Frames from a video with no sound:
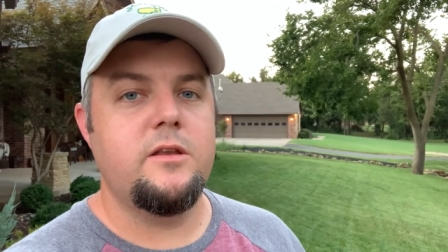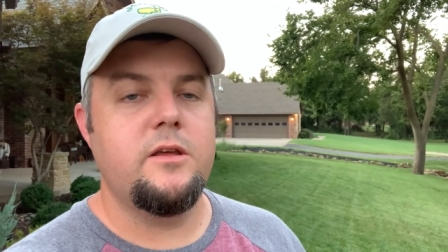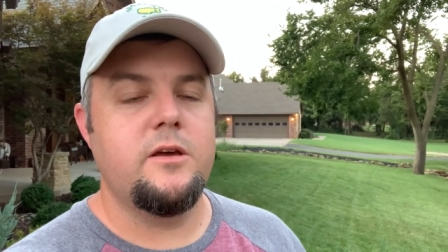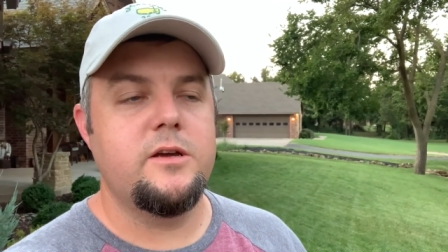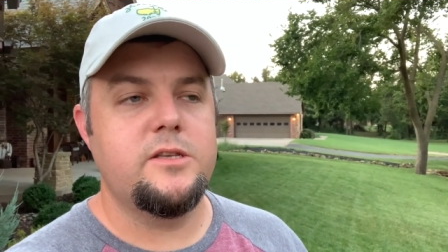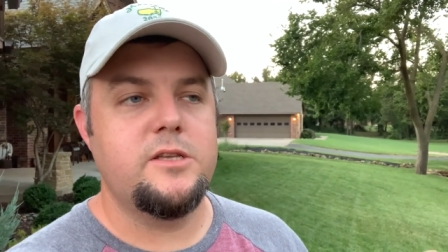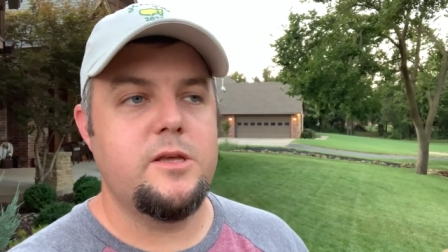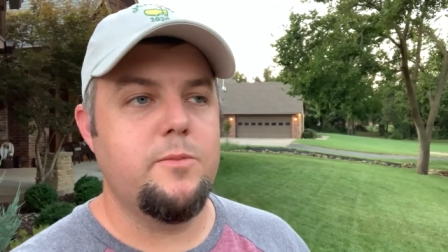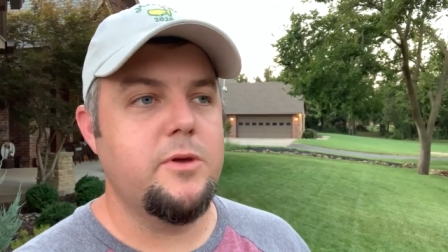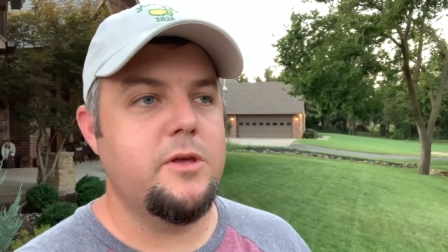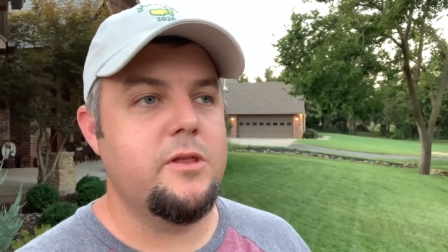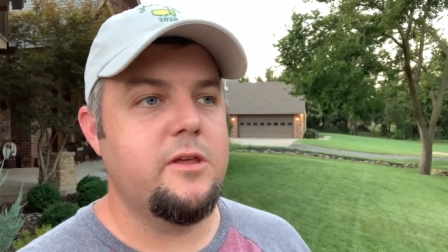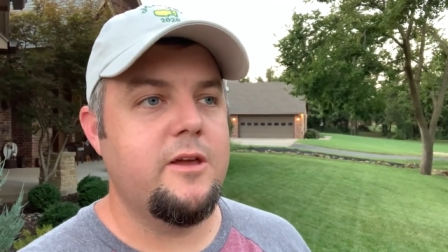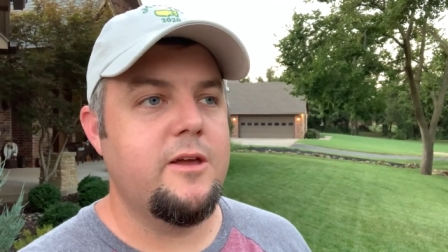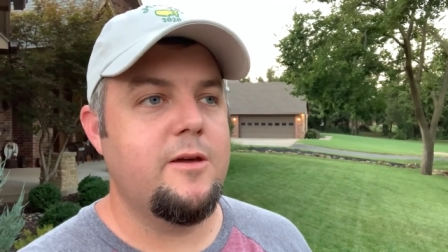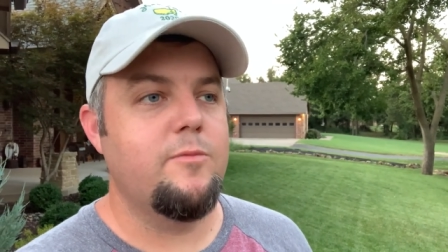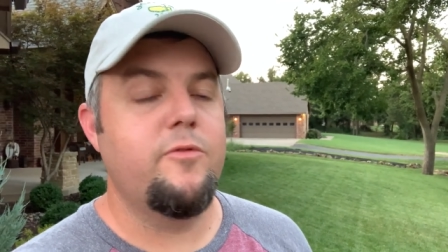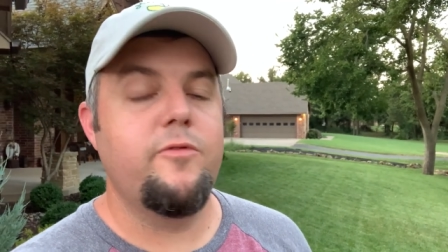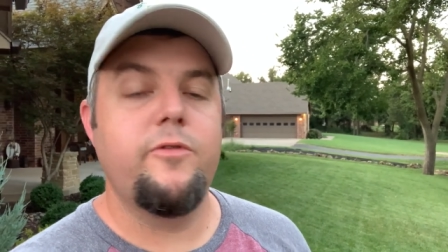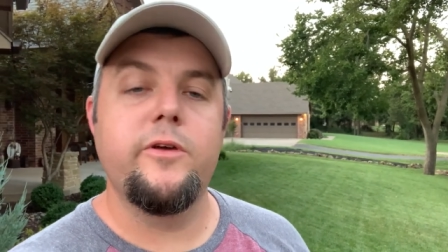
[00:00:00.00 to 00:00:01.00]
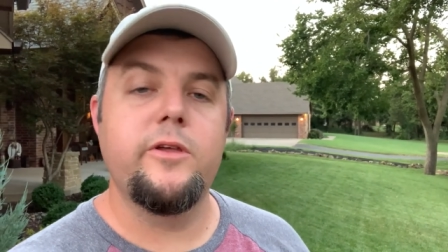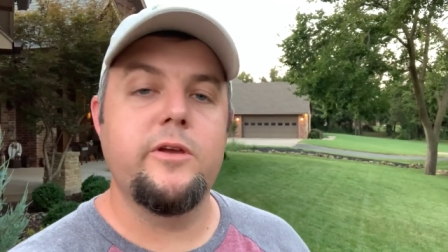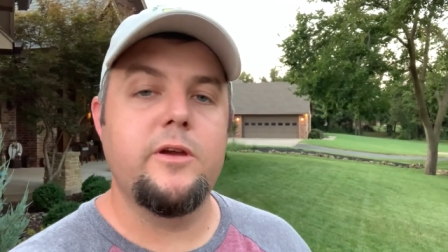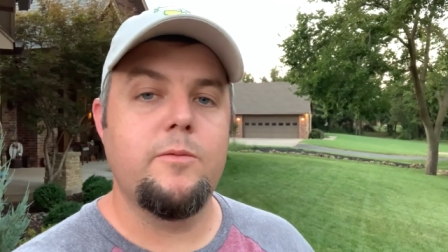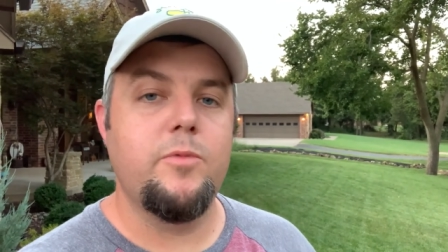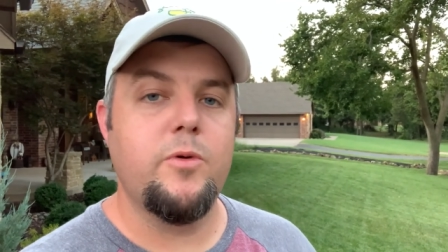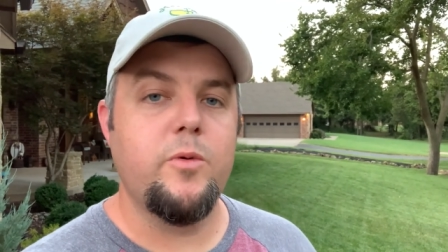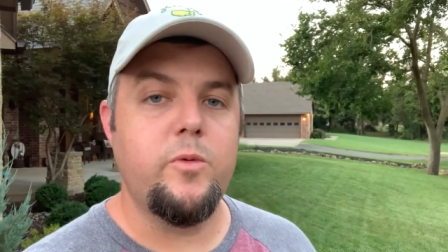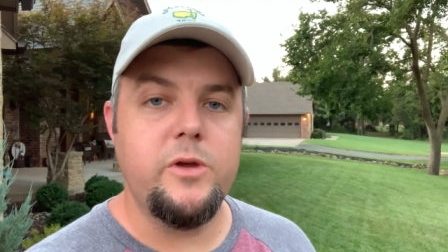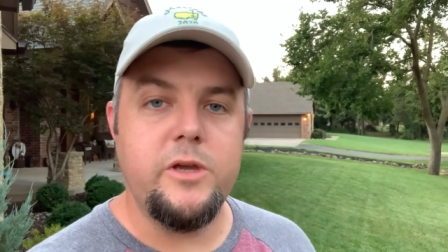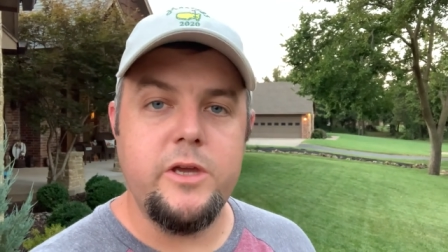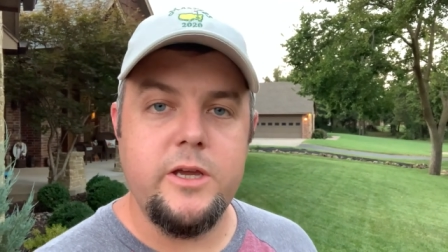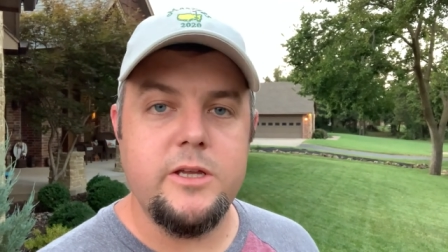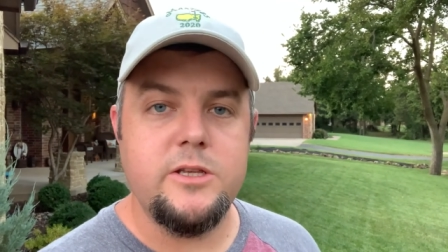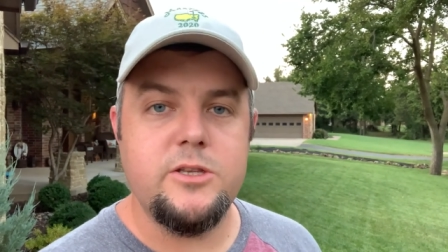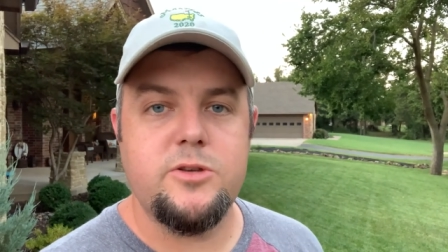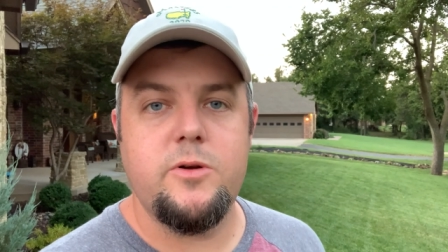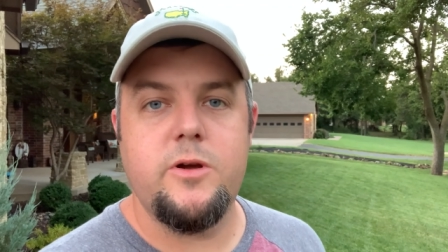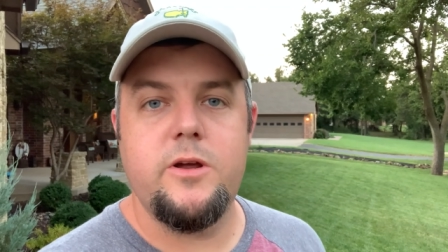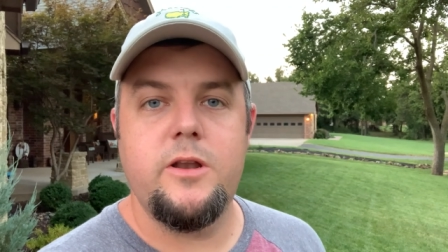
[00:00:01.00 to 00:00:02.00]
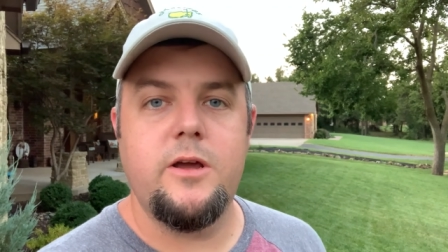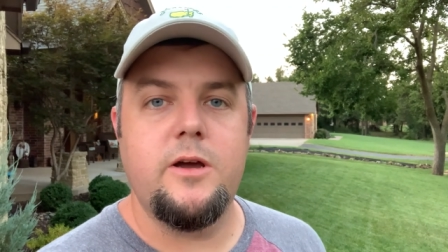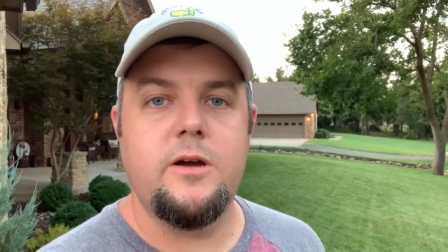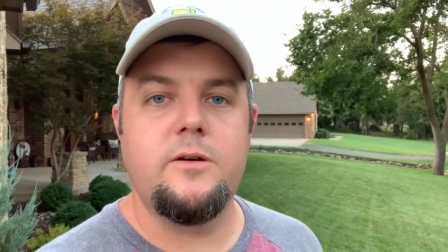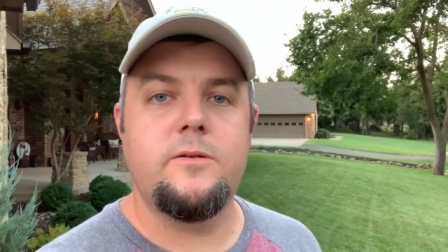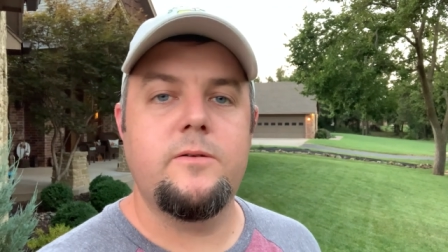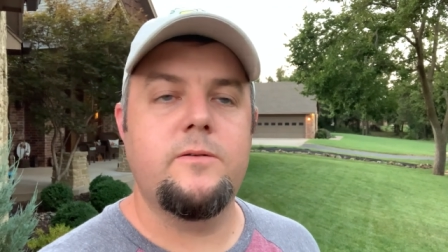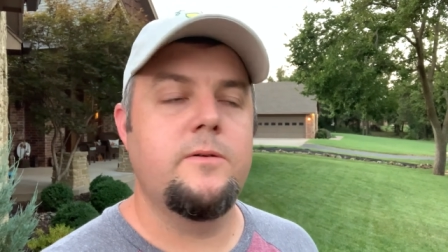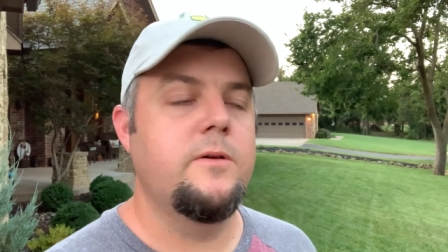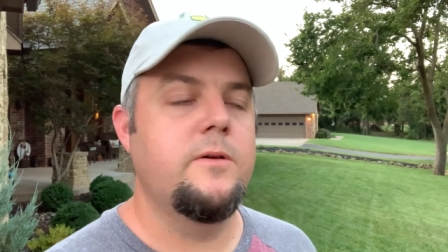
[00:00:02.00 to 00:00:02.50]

Uh, typically, I'm filling up the weekends right now